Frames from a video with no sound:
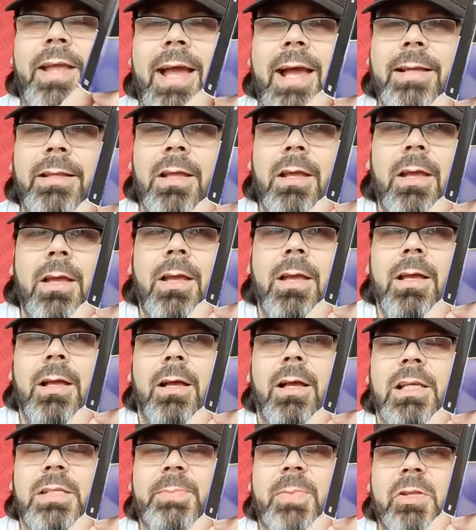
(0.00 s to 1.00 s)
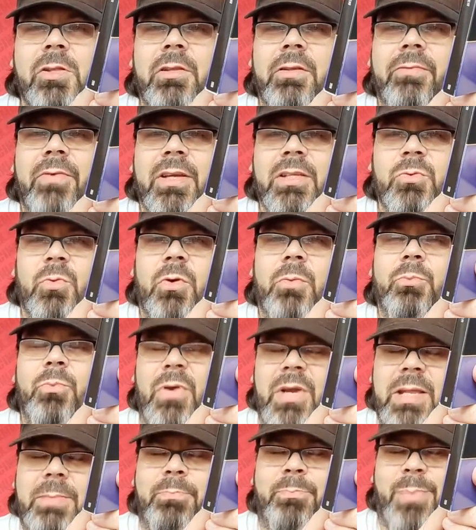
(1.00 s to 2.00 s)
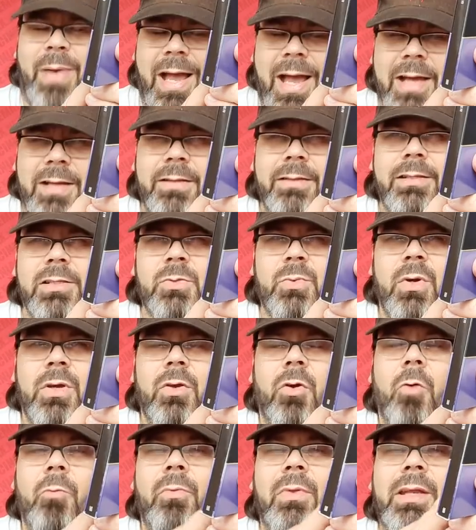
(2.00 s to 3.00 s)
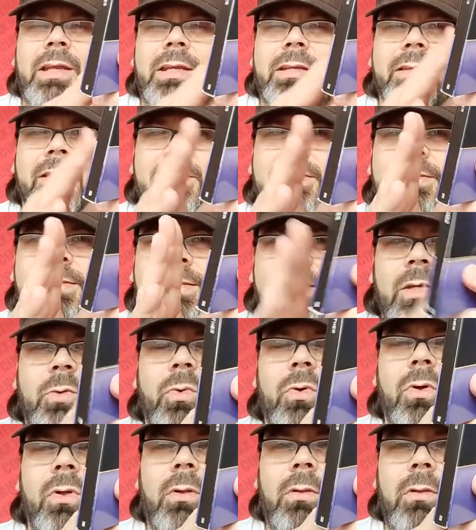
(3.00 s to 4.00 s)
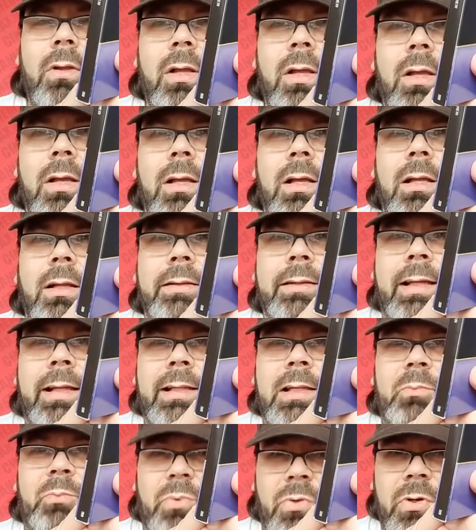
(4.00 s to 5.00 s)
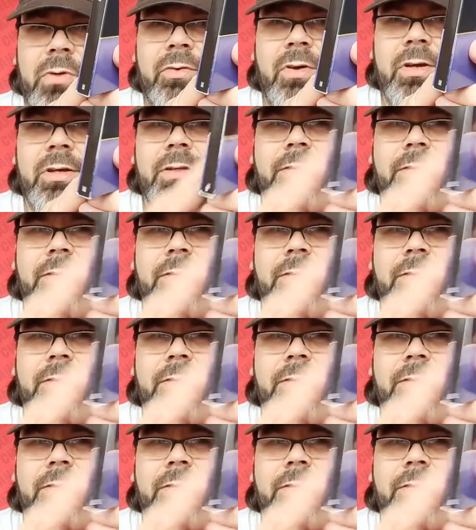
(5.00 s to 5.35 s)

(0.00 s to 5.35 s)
act special effects were pretty bad in this one. Hopefully in the sequel they'll improve on